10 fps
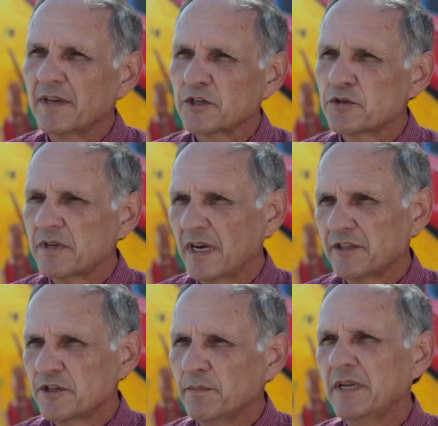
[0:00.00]
things are done
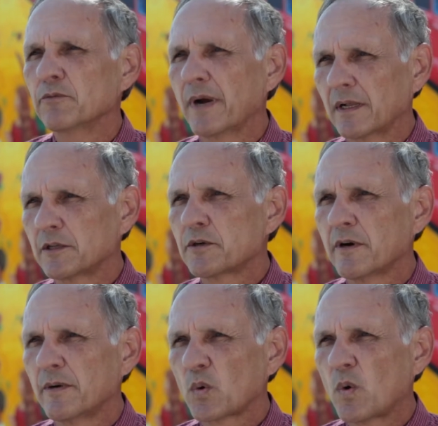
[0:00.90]
to meet
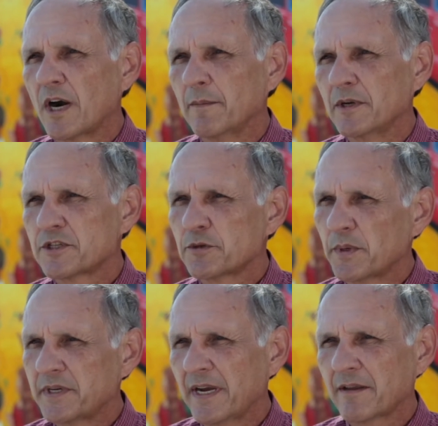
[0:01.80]
regulatory requirements to
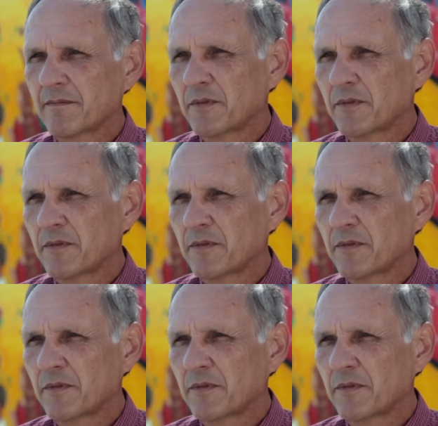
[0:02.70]
protect